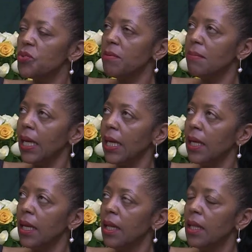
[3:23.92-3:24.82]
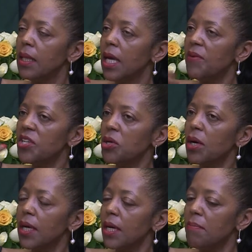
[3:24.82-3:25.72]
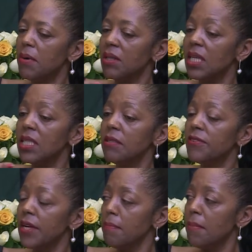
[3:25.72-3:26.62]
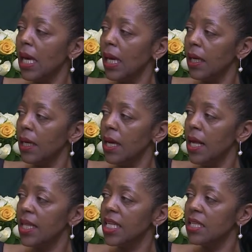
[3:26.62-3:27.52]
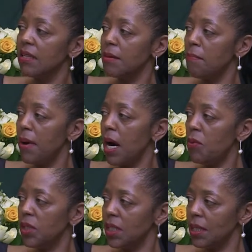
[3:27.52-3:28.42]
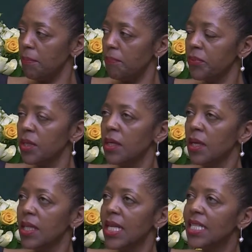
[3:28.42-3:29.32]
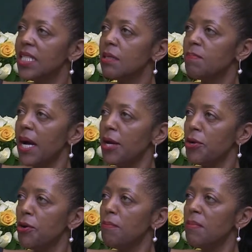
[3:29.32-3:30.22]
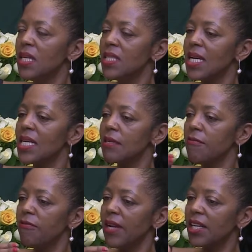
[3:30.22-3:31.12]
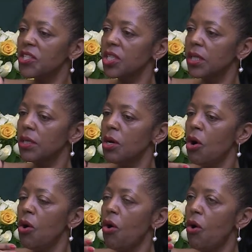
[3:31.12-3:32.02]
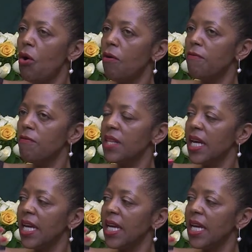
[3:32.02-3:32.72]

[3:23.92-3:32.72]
women, they were talking about the different men that had empowered them. That is by no means a reflection of the